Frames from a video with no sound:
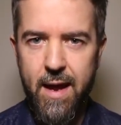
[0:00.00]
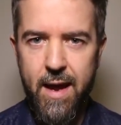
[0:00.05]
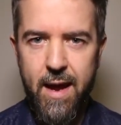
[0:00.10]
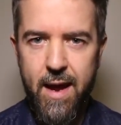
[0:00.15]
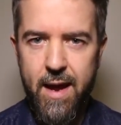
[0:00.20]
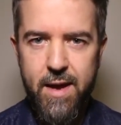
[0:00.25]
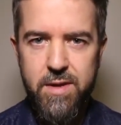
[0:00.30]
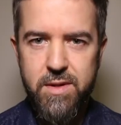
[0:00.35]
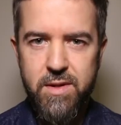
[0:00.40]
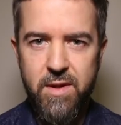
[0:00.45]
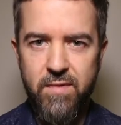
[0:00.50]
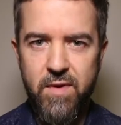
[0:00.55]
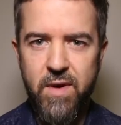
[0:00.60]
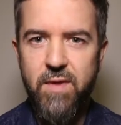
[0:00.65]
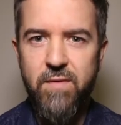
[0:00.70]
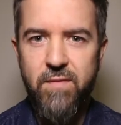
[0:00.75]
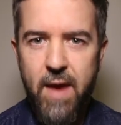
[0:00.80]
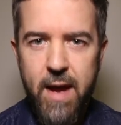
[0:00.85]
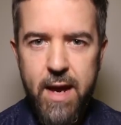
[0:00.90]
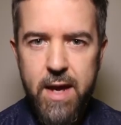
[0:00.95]
hands of an
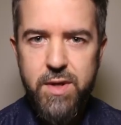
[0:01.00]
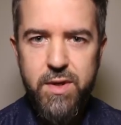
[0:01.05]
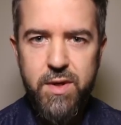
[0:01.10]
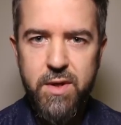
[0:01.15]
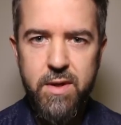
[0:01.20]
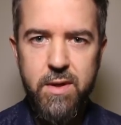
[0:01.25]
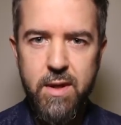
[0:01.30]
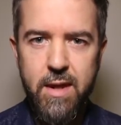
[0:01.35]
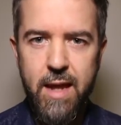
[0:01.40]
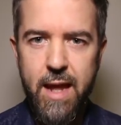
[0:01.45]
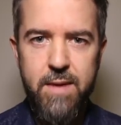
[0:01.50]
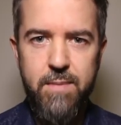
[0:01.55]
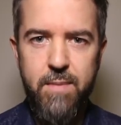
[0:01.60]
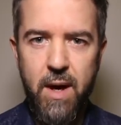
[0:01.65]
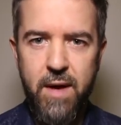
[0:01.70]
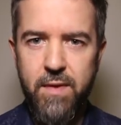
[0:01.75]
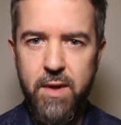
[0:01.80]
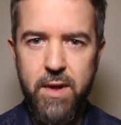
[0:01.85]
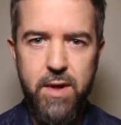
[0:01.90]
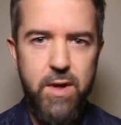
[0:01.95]
invasion led
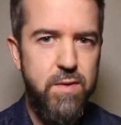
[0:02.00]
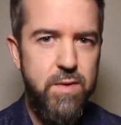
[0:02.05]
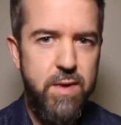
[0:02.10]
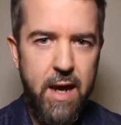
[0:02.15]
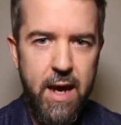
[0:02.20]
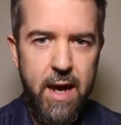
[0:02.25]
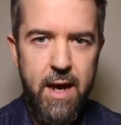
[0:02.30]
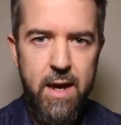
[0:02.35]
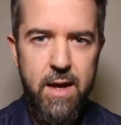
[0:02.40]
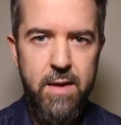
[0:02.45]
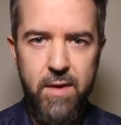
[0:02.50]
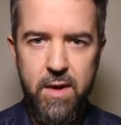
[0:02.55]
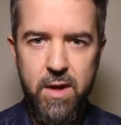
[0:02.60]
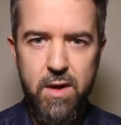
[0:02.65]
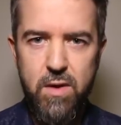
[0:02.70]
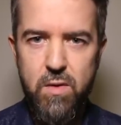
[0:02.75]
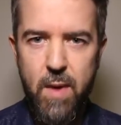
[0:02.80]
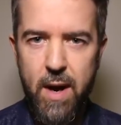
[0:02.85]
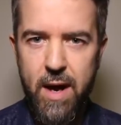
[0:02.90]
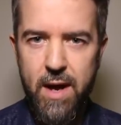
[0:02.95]
by the UK,
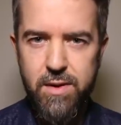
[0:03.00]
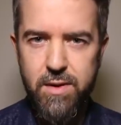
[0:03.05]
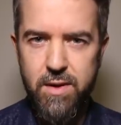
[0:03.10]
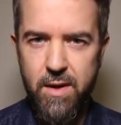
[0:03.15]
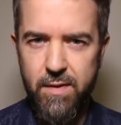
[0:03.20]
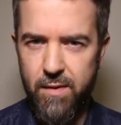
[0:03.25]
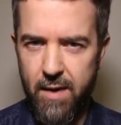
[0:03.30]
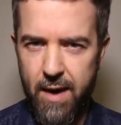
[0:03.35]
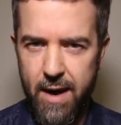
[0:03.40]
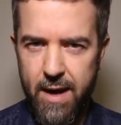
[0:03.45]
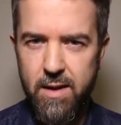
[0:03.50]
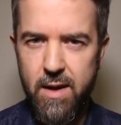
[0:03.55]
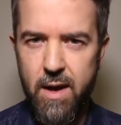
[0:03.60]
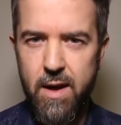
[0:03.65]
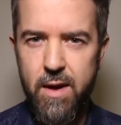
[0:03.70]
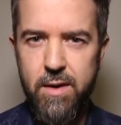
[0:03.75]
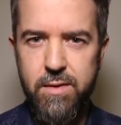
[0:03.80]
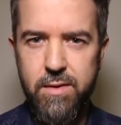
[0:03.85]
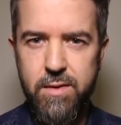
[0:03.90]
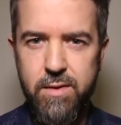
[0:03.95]
the US, and their
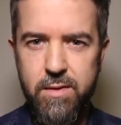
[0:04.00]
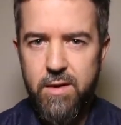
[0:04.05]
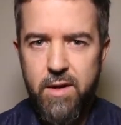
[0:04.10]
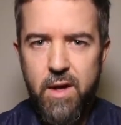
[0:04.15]
allies?